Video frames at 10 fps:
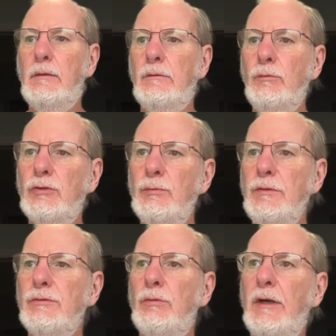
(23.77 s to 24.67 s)
which
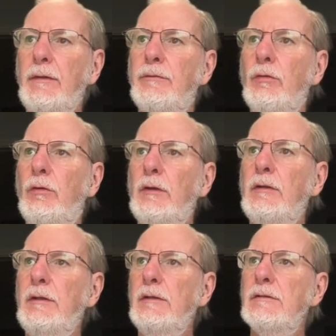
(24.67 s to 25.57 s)
means what? Torque
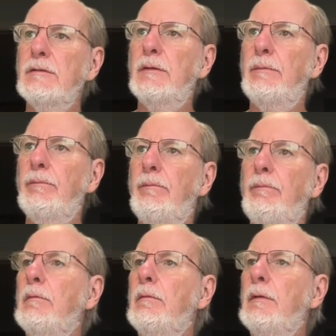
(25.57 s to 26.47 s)
is
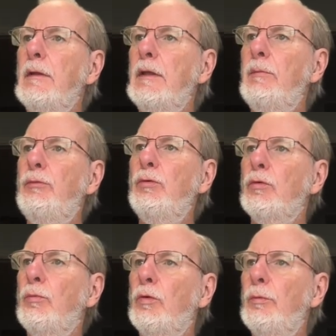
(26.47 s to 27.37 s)
a
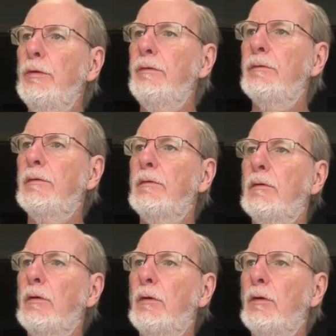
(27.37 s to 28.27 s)
pure moment
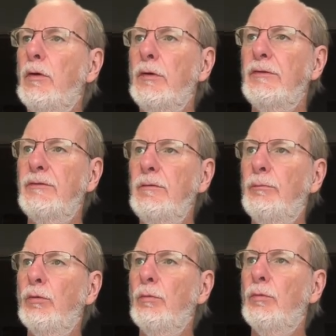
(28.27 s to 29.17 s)
or a
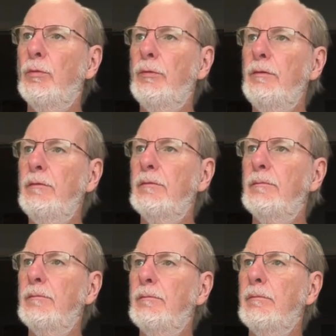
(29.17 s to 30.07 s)
simple moment
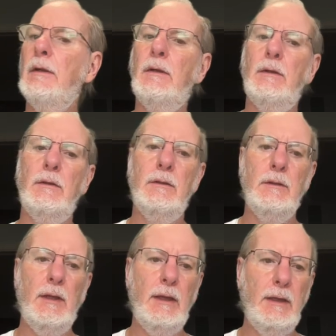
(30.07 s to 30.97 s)

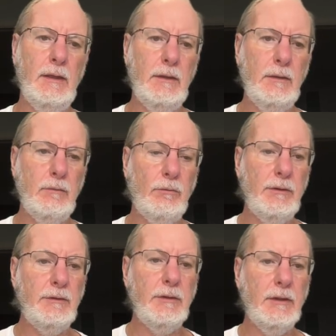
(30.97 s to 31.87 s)
and what
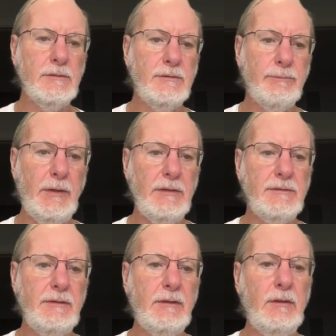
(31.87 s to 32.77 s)
it does is
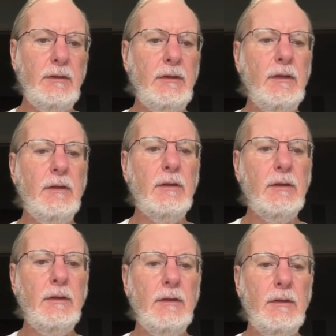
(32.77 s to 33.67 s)
basically
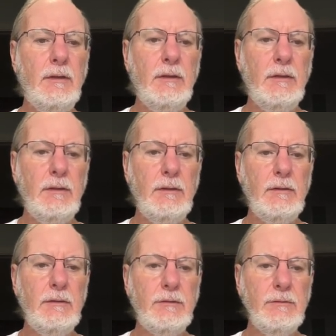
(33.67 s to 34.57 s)

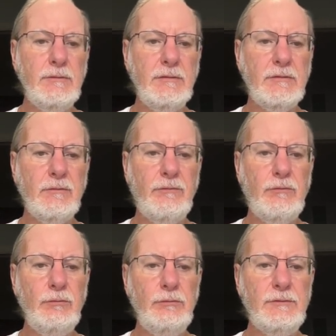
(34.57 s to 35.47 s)
it consists of
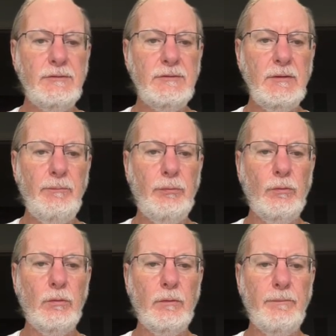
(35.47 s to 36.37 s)
two
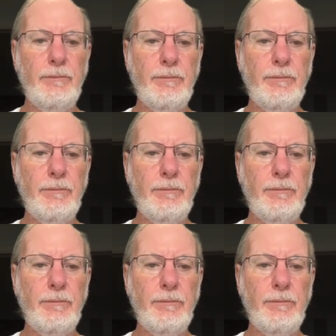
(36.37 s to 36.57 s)
simple